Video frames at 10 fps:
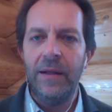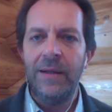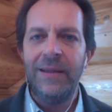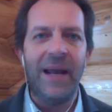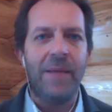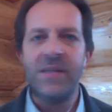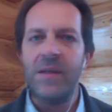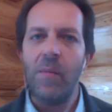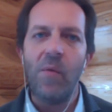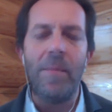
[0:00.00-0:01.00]
that i'm
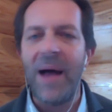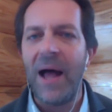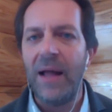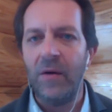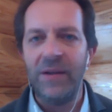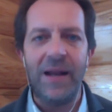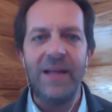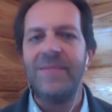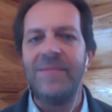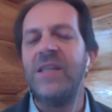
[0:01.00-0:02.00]
someone bad or that
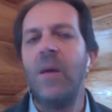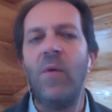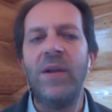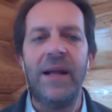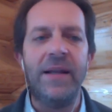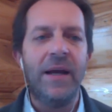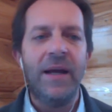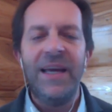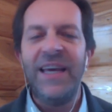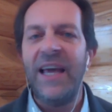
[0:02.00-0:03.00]
i'm someone that
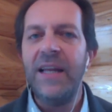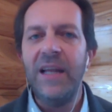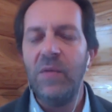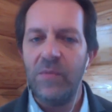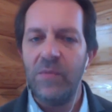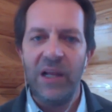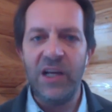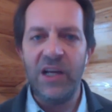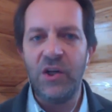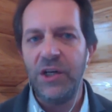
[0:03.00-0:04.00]
can deal with
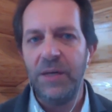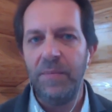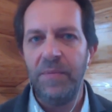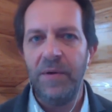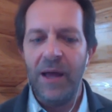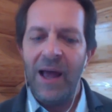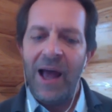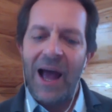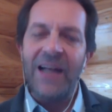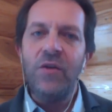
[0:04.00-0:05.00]
relationship
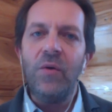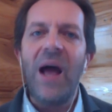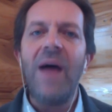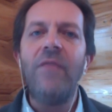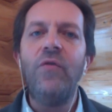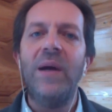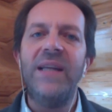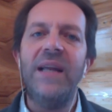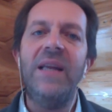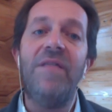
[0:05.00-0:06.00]
i don't have to
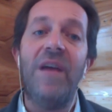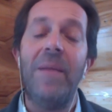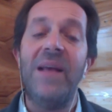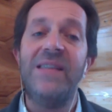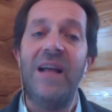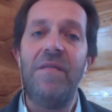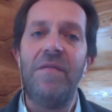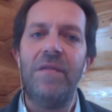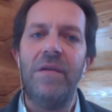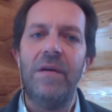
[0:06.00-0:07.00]
identify myself
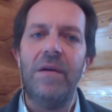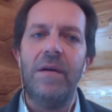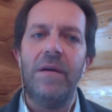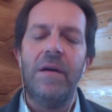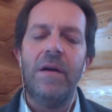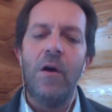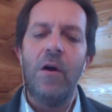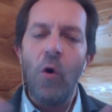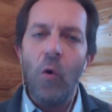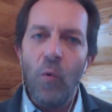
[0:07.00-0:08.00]

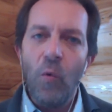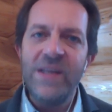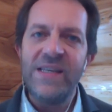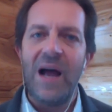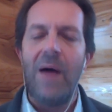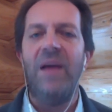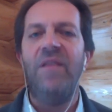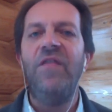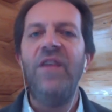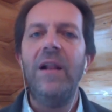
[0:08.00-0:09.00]
with how I
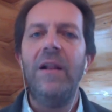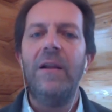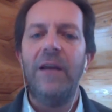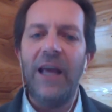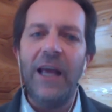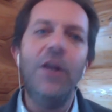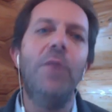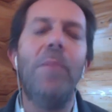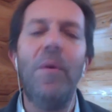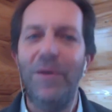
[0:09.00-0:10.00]
feel in the
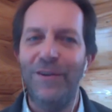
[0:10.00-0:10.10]
moment.